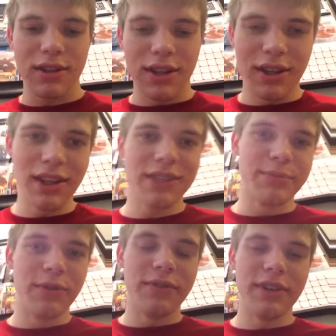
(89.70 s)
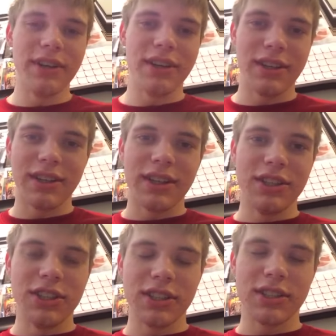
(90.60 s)
In this movie, he
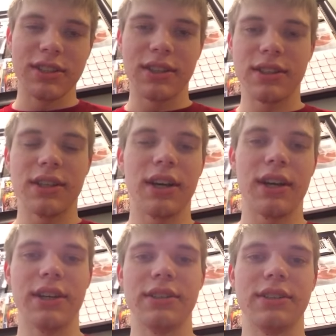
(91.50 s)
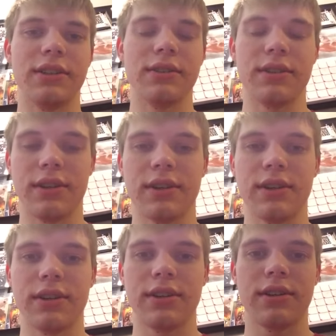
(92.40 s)
just sighs, he goes,
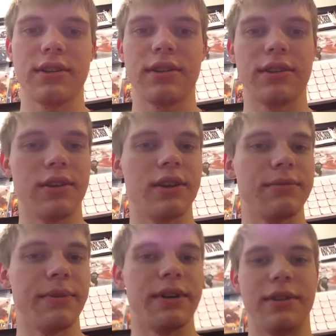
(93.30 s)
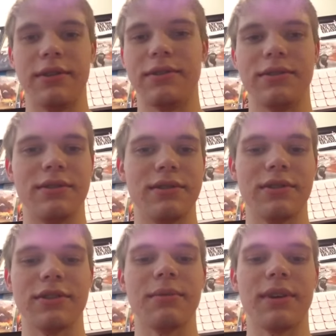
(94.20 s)
oh, that's bad news, or
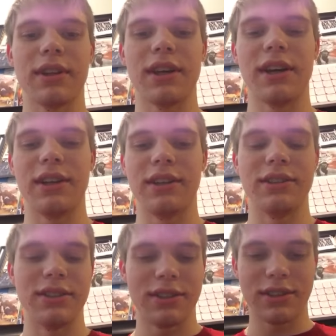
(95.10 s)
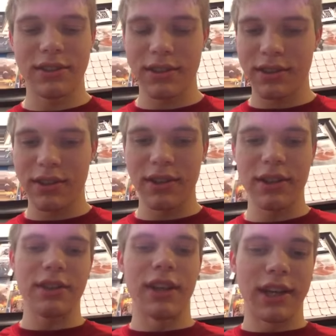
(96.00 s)
something like that, and he just,
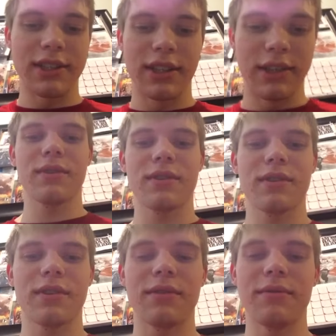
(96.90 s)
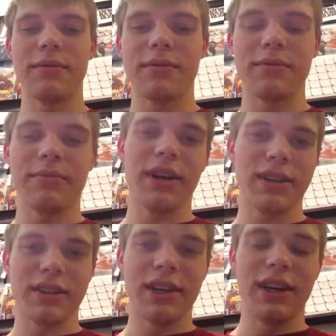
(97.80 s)
next scene.
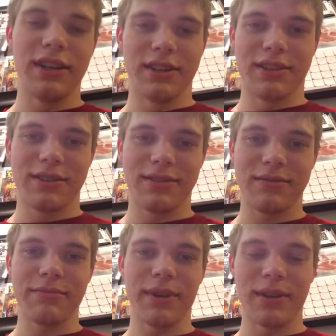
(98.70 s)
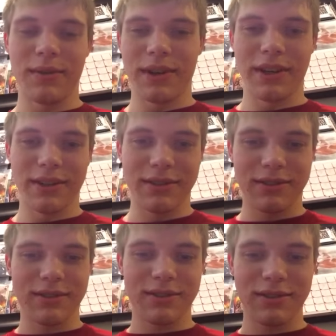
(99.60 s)
Michael Keaton, by the way,
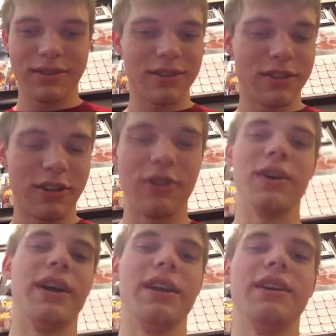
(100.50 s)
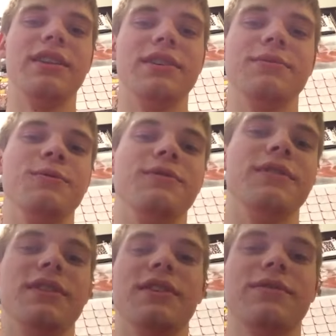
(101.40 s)
great in this
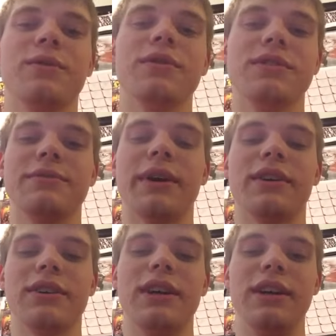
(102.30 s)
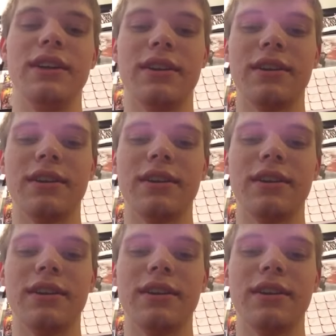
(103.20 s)
movie, of course, it's Michael Keaton.